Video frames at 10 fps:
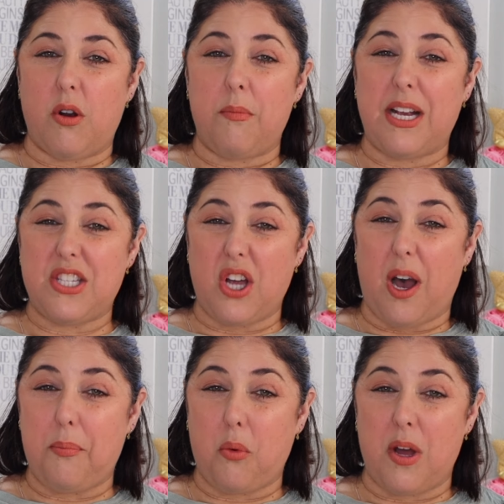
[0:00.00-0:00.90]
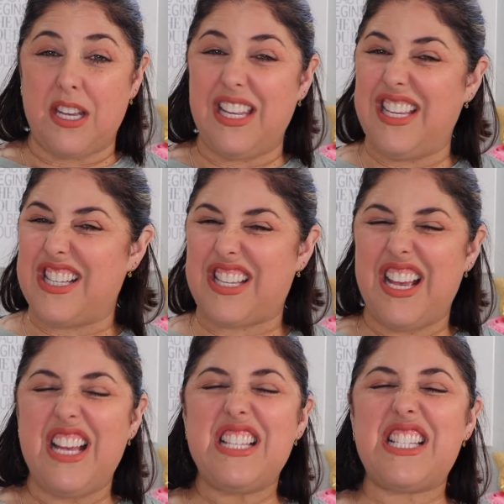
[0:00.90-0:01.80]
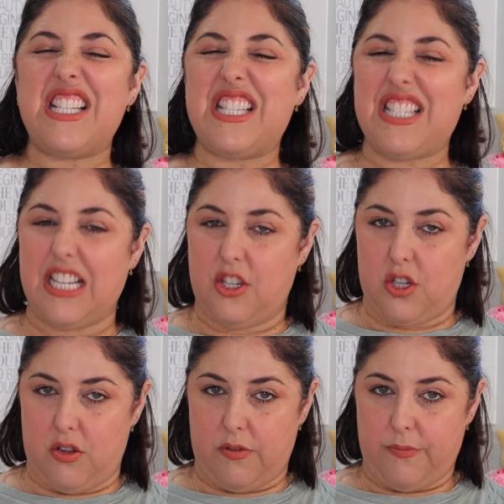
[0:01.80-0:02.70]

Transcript: my top one is sensational.